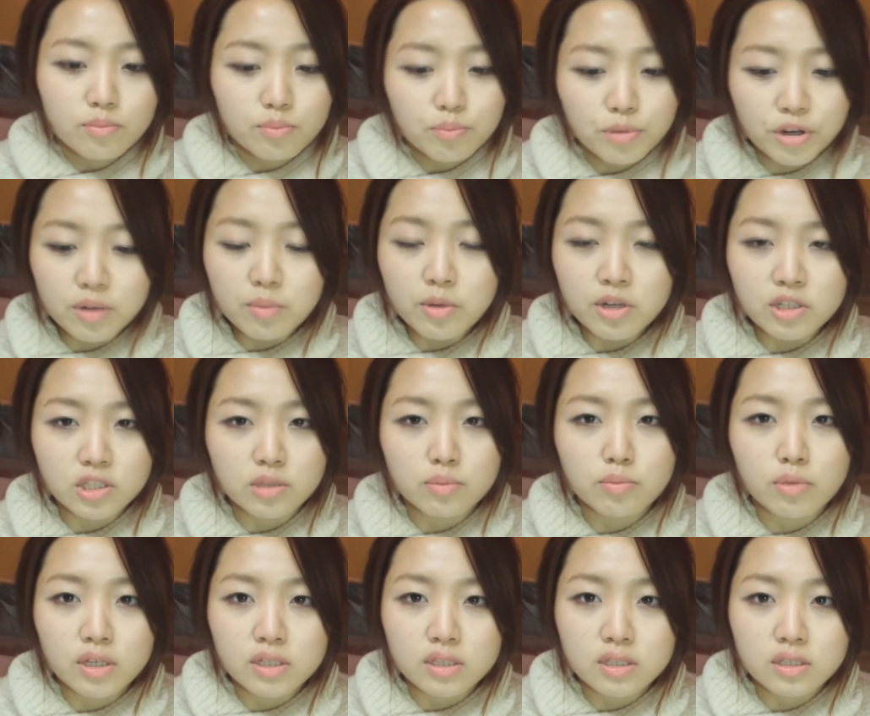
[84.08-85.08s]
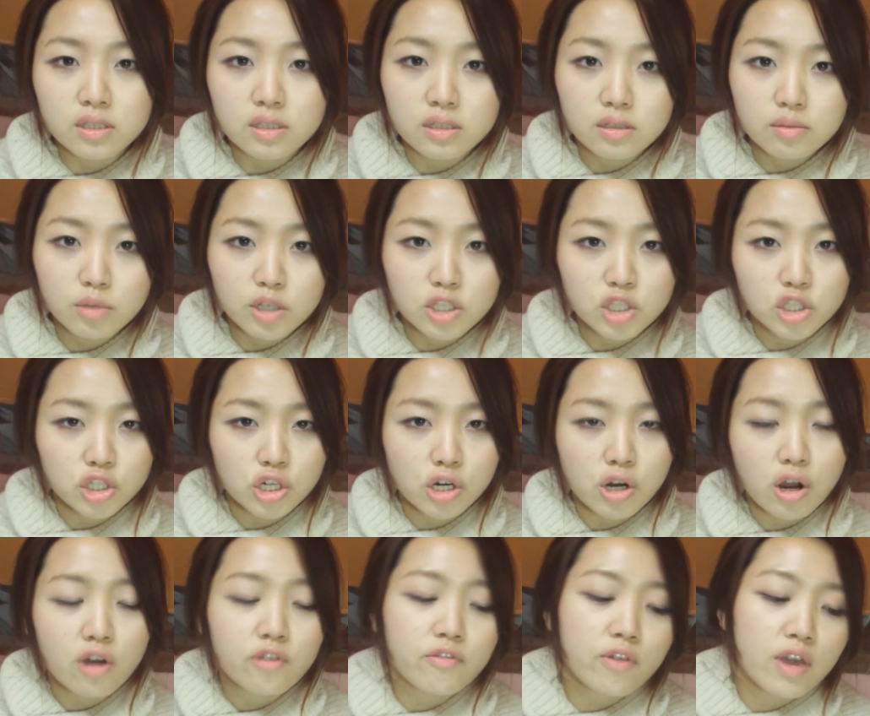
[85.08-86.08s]
pretty much a mixture
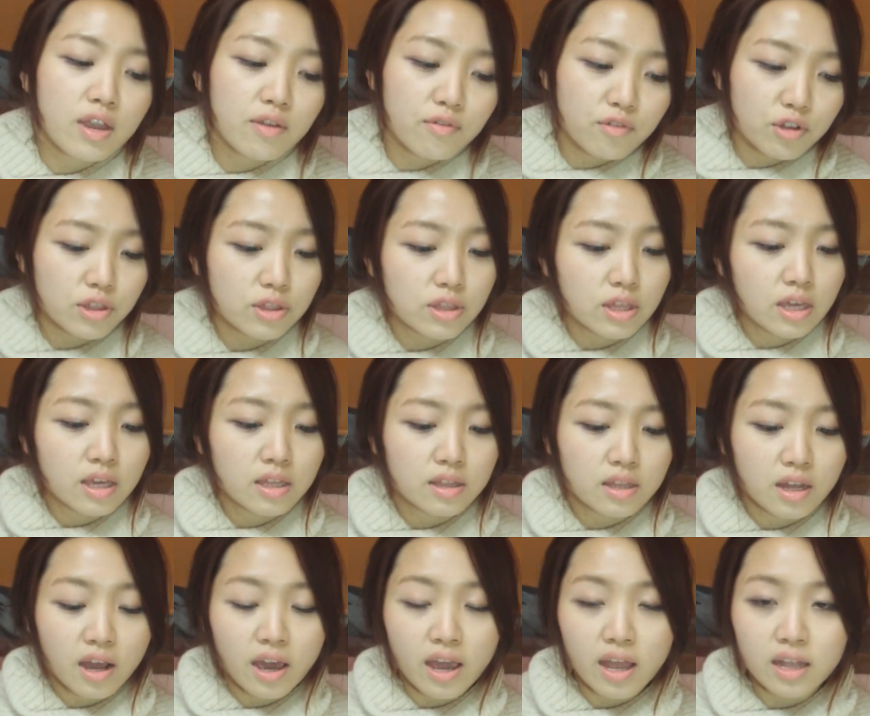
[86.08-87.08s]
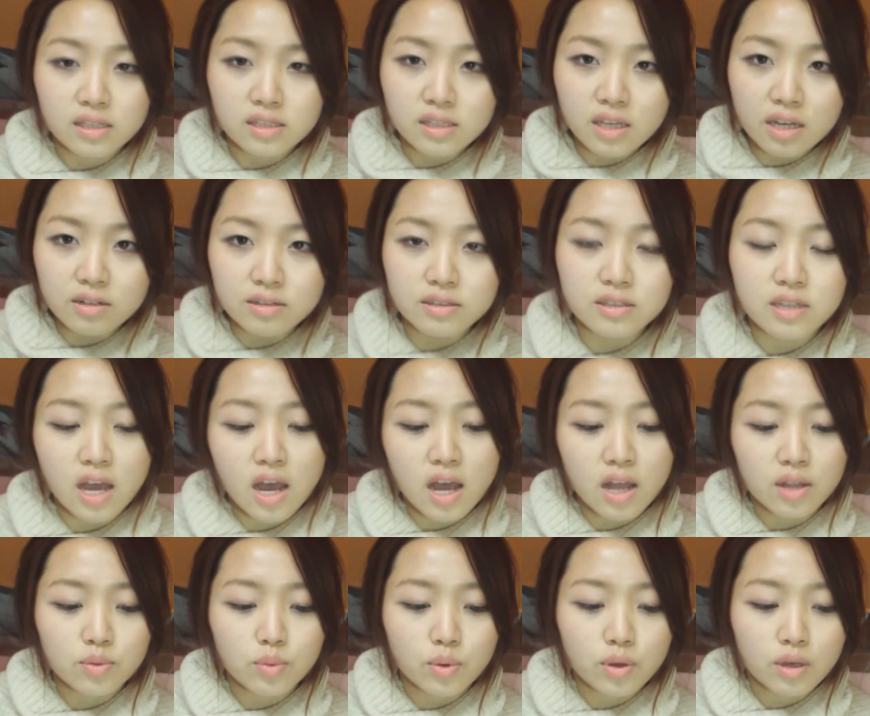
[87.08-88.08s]
of everything that I had settled
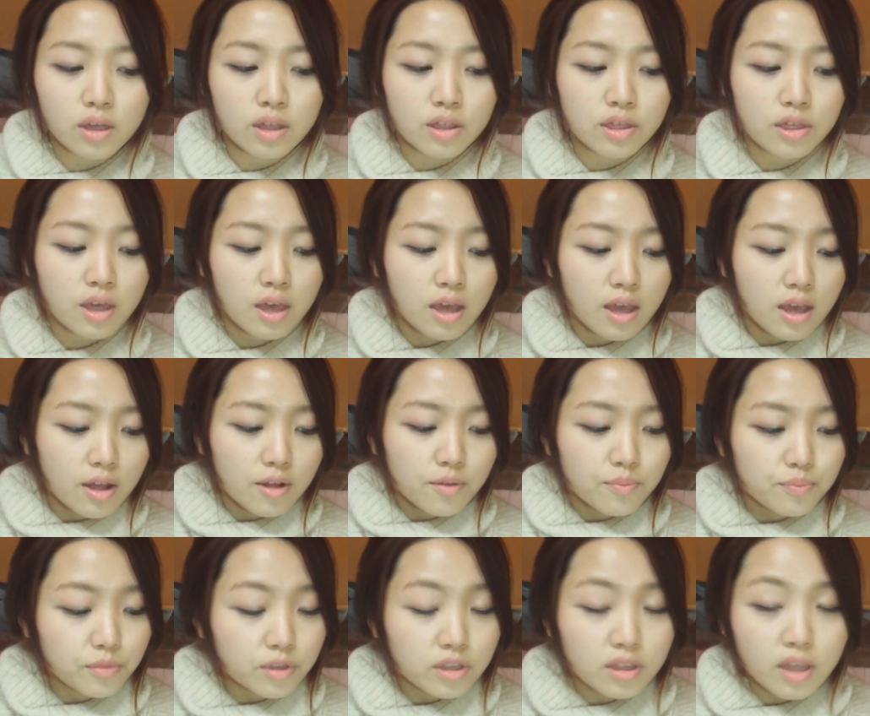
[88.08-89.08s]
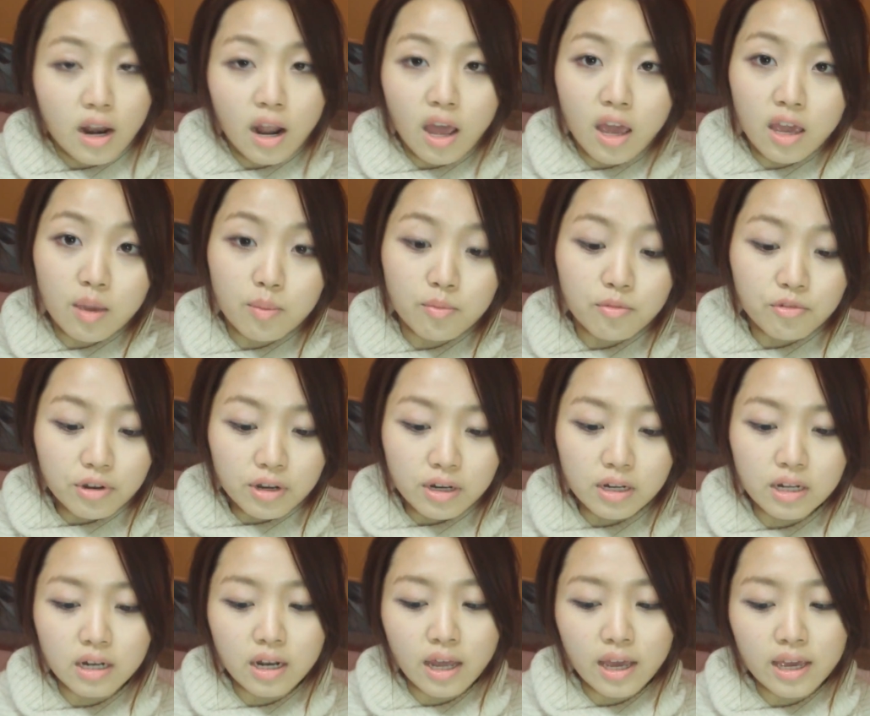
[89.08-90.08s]
down with that I am
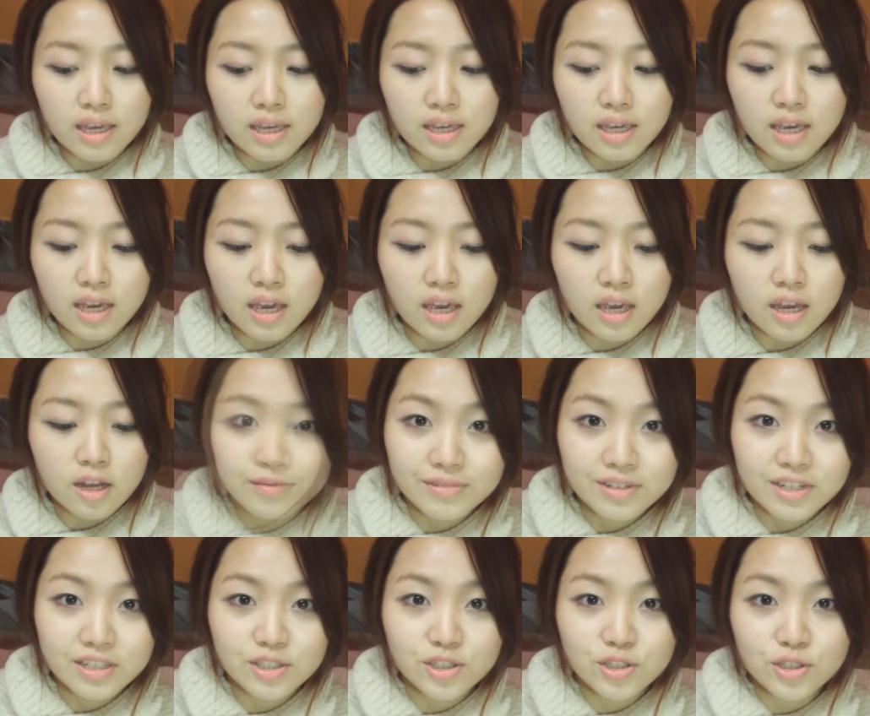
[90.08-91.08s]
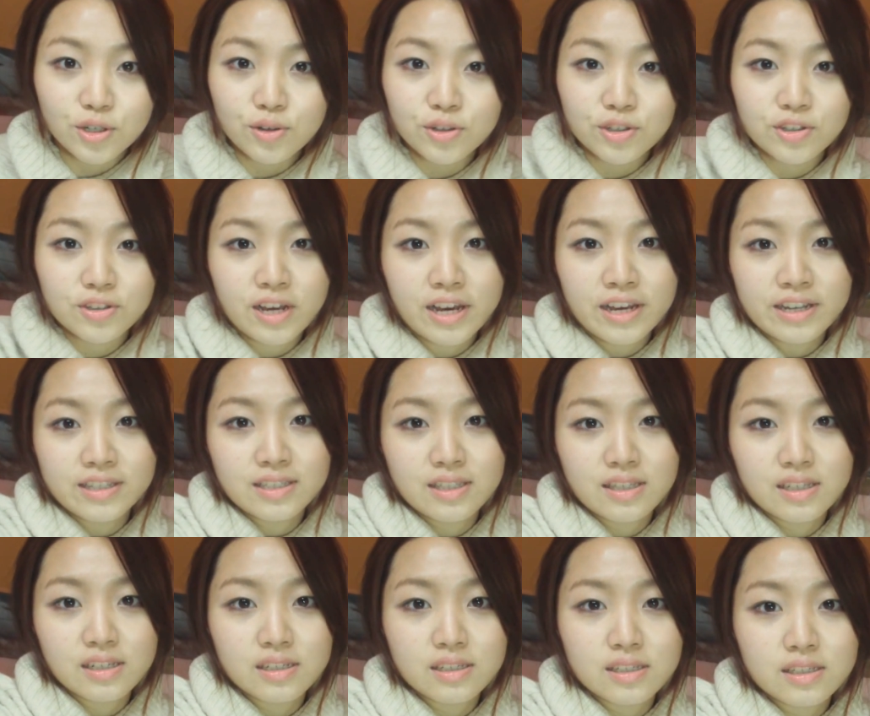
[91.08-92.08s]
really liking. Let's show you guys
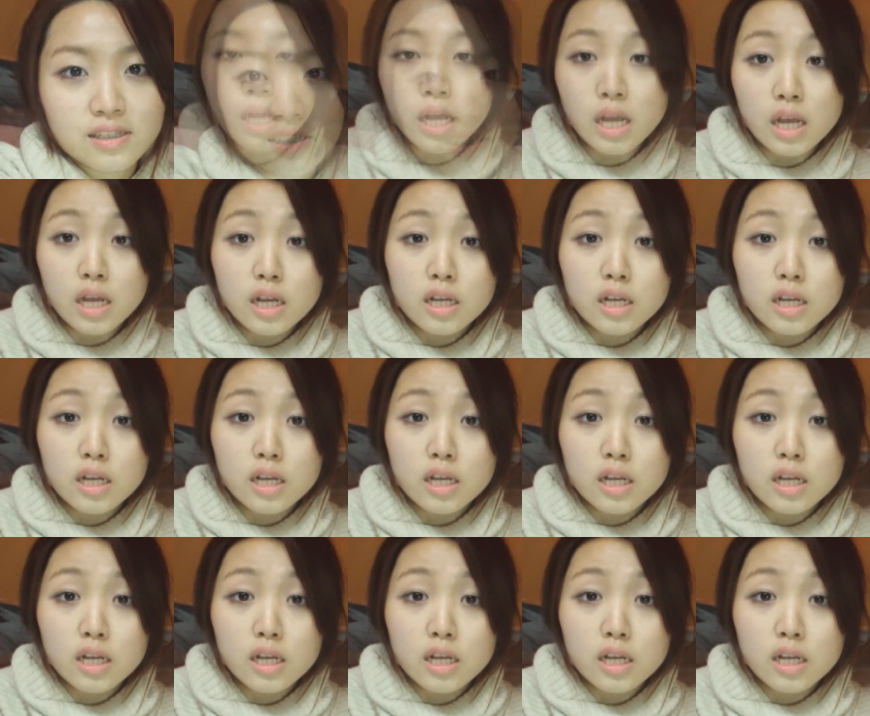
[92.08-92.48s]
this.